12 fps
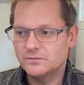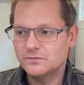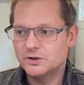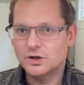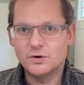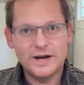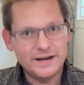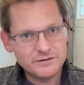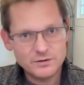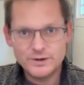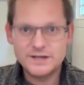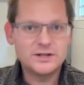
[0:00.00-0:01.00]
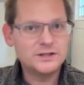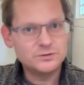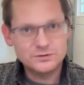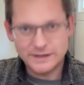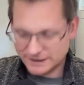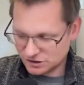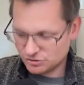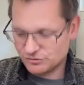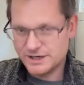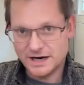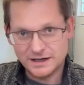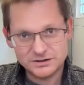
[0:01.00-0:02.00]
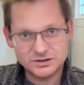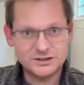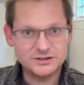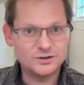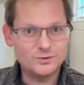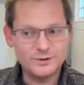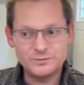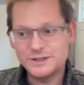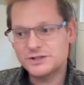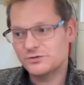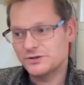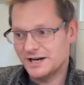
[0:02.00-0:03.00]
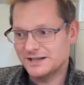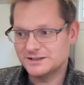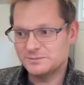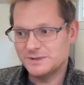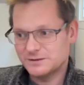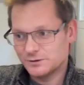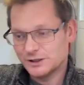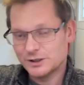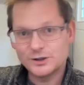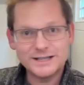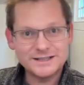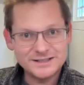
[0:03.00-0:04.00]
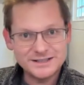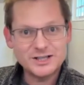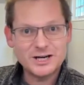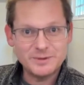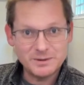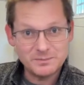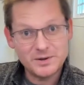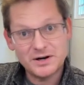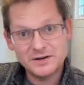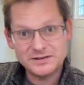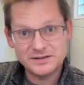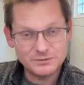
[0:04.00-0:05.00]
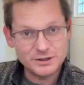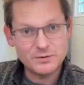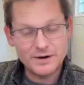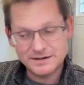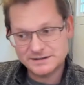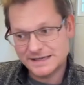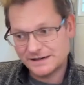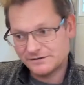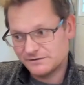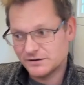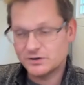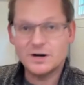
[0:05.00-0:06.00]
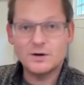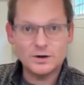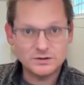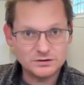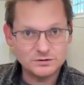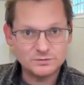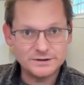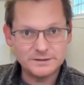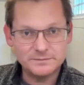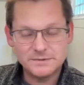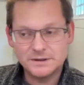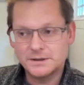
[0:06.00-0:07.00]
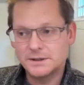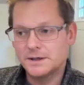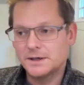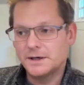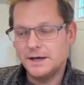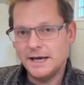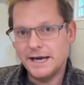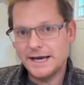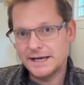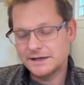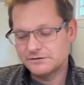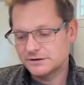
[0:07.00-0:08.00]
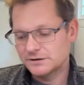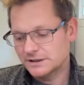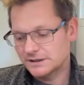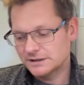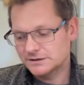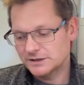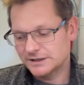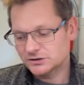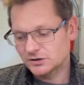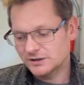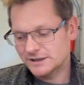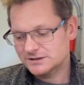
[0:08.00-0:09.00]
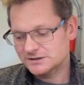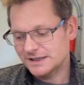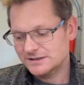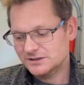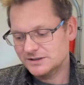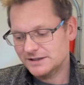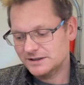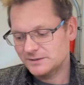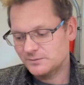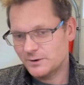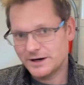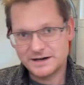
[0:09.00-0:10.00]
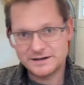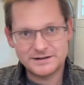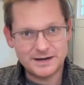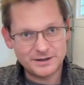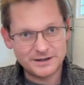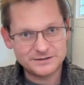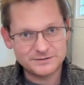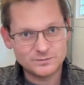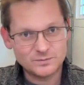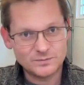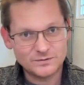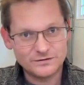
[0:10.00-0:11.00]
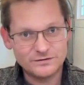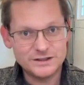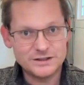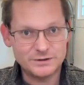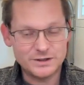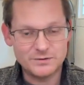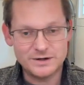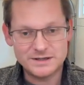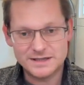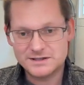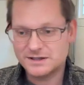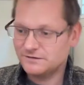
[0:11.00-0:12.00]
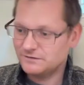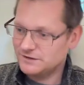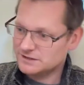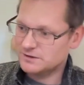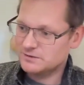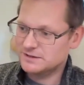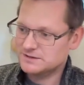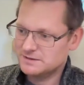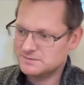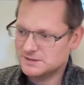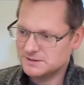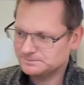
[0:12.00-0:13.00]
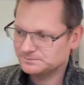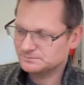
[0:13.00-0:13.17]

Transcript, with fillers: you know, every week they do like a triage. And so when we triage, it means we look at the incoming bugs and requests and figure out what to do with them. And if we were, and so let's let's take them one at a time. Like feature request. Let's say a feature request comes in